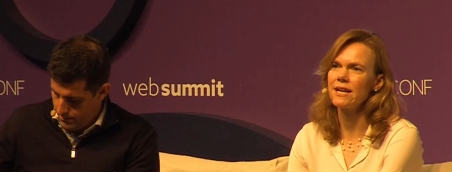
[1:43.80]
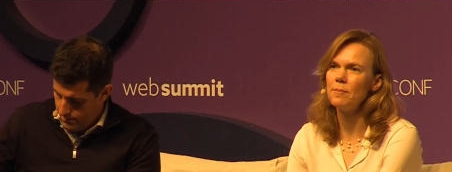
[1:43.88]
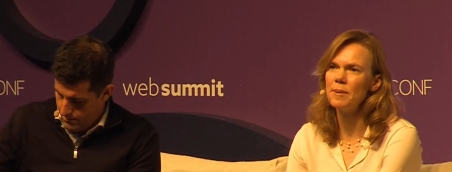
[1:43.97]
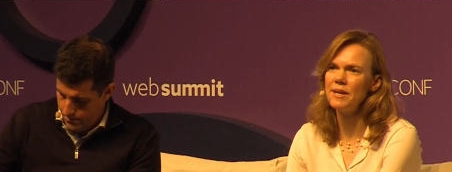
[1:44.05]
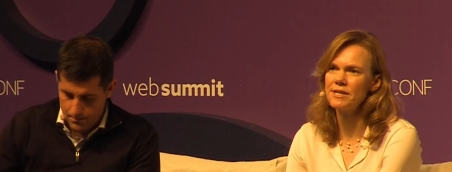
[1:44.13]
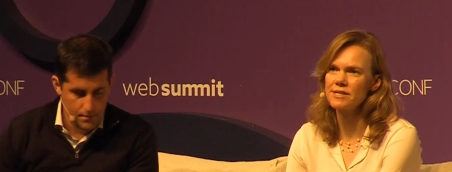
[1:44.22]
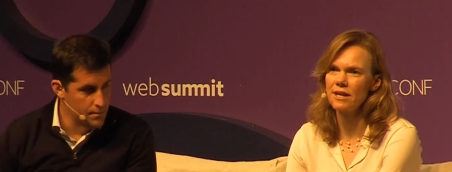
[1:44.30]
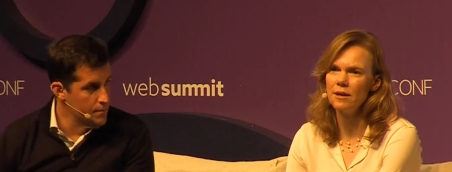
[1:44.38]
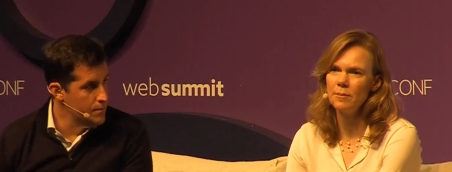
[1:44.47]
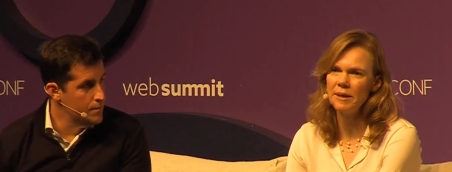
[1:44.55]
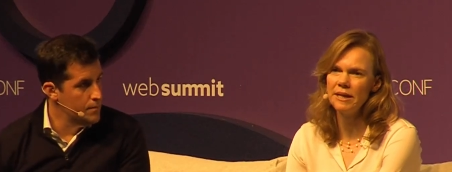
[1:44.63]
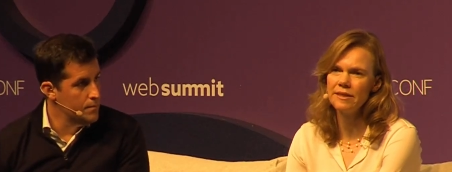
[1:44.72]
Speaker 1: company as a
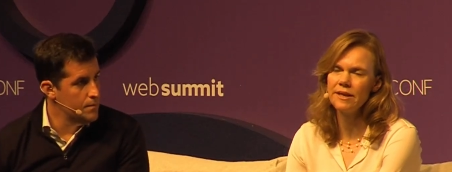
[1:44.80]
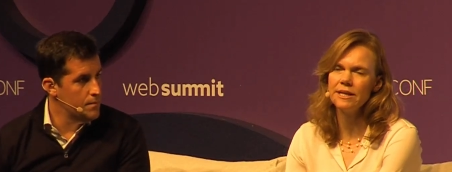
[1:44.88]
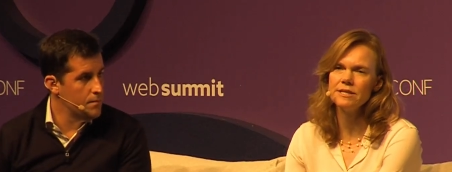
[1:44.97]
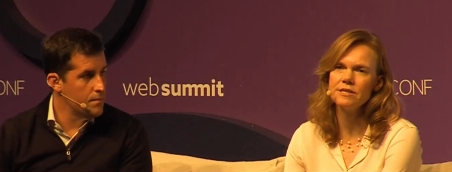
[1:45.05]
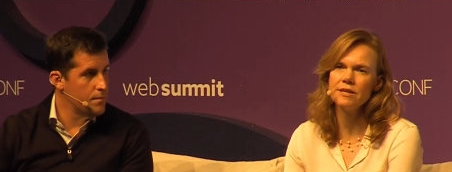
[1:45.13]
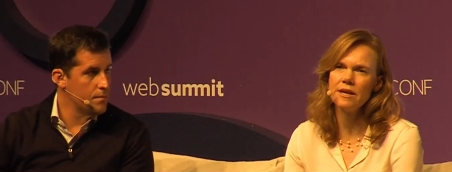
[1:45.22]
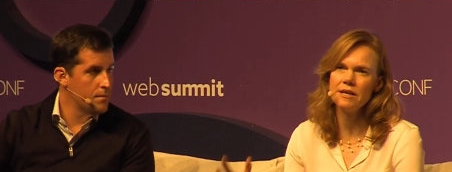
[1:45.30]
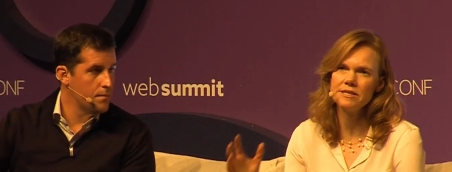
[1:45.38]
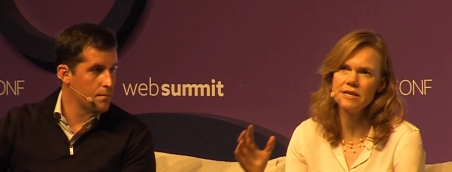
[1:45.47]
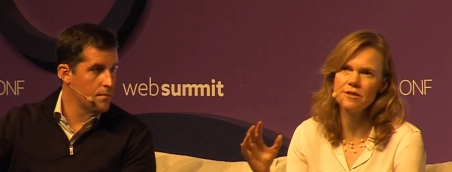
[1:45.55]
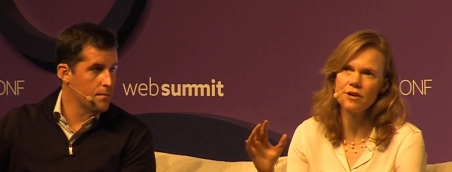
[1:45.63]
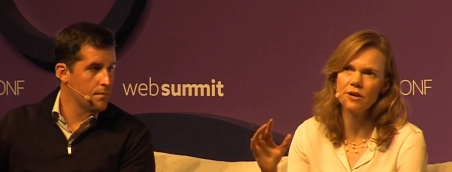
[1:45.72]
company that is, is
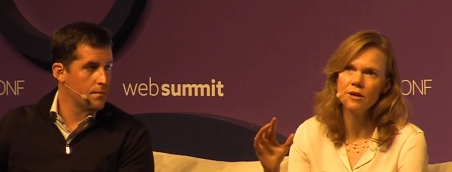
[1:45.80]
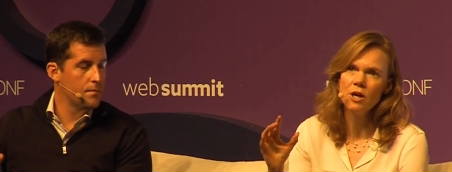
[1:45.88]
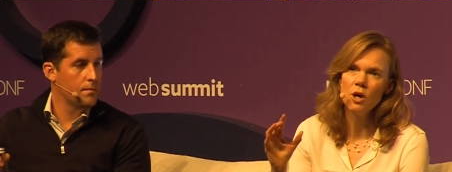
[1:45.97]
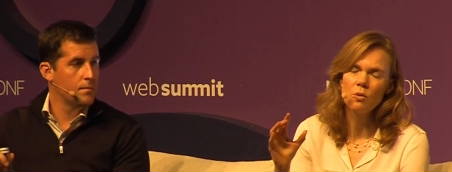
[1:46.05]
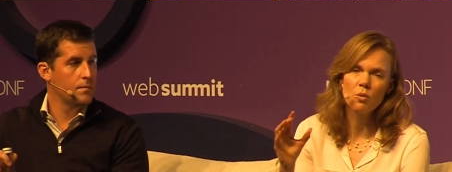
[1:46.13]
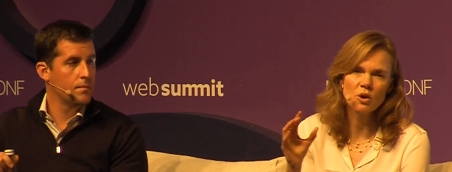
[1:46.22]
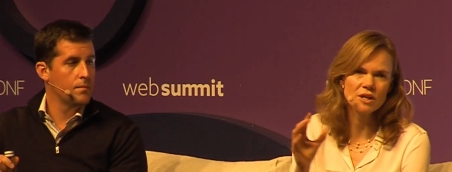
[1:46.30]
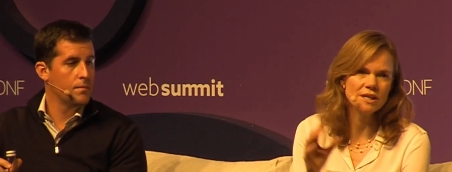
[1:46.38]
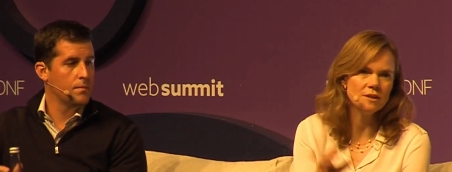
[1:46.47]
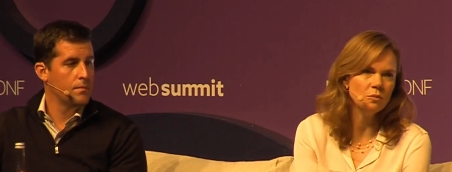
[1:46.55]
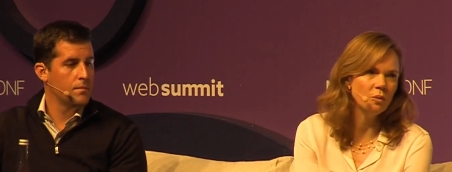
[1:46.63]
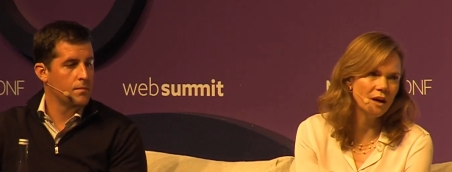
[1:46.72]
either
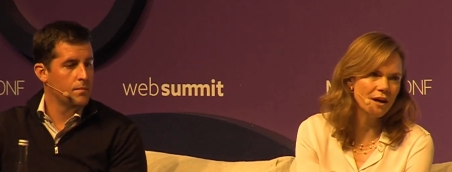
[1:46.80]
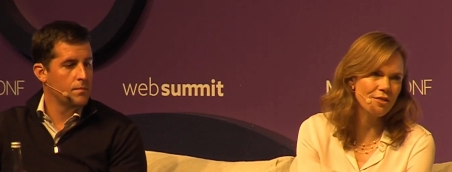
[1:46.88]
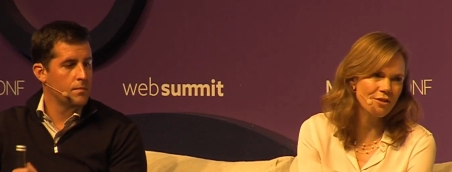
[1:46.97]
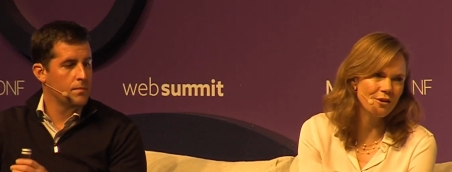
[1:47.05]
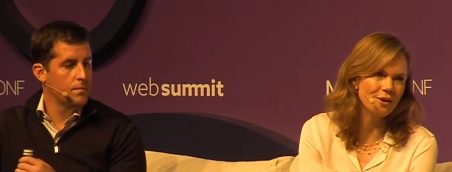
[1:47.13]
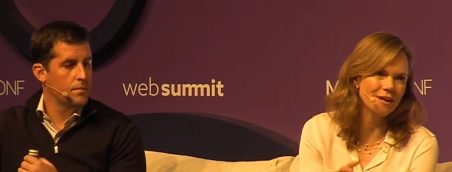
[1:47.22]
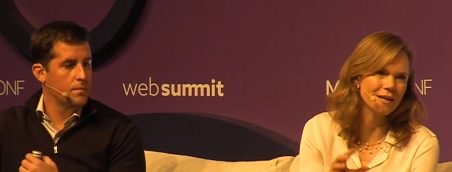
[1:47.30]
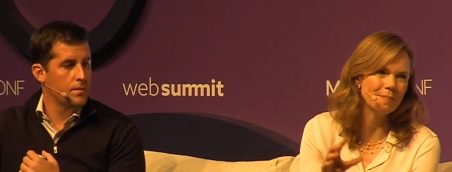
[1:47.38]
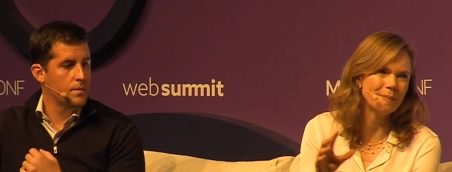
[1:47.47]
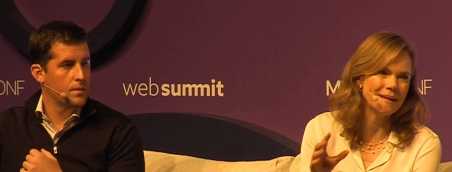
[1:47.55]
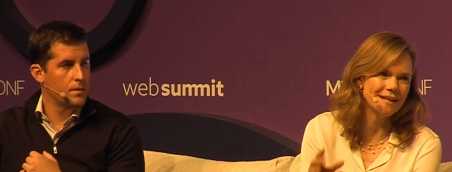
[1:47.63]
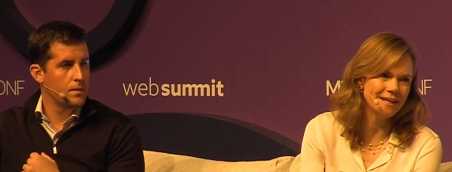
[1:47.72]
working with or
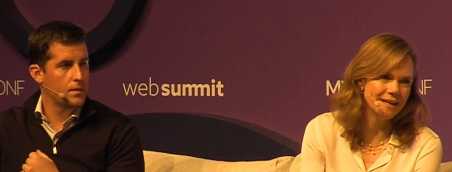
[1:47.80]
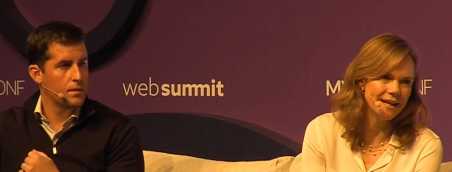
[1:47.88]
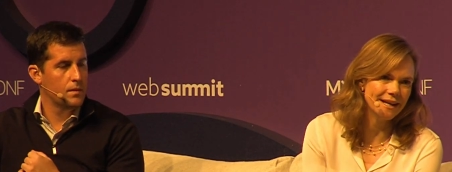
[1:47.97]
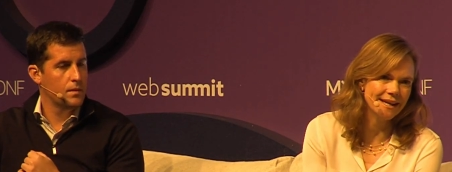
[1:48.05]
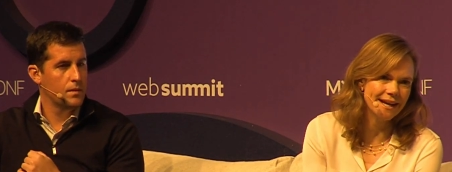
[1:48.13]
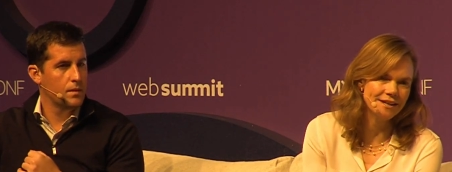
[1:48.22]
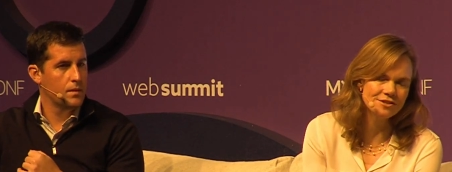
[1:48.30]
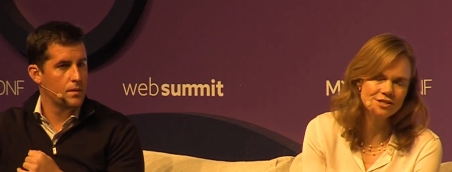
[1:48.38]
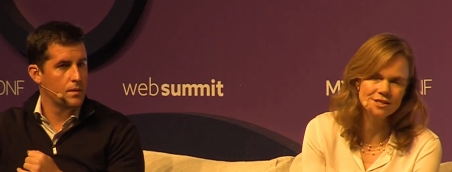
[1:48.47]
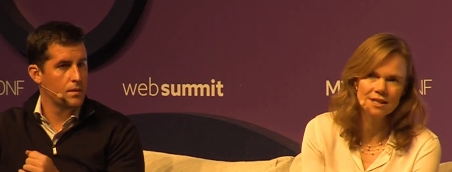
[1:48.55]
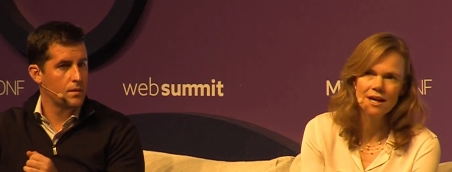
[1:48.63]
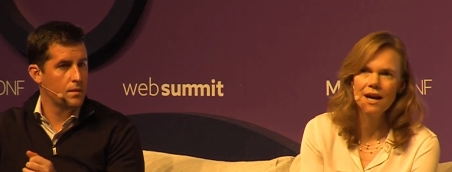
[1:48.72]
competing
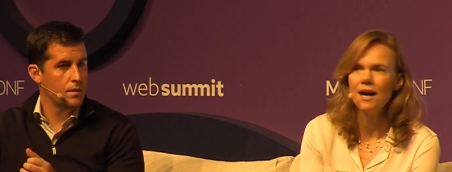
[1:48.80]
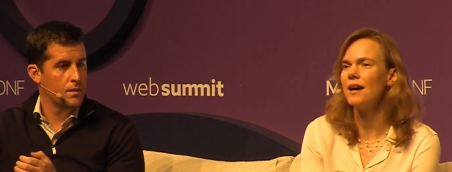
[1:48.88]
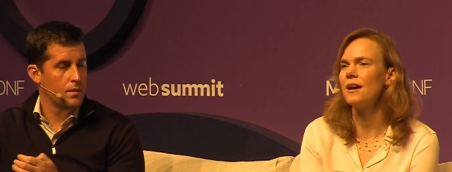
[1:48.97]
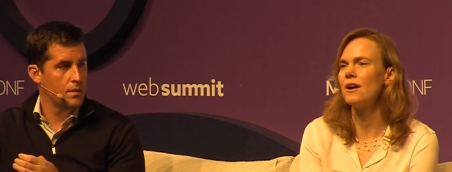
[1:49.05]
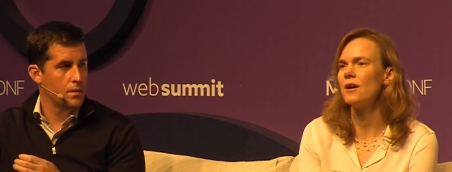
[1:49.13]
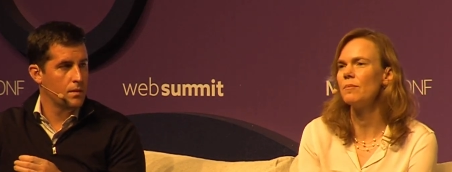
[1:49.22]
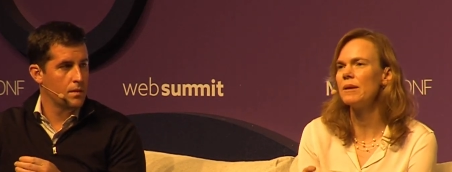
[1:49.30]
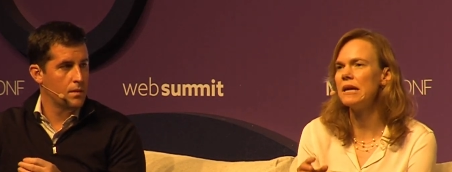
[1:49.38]
against um,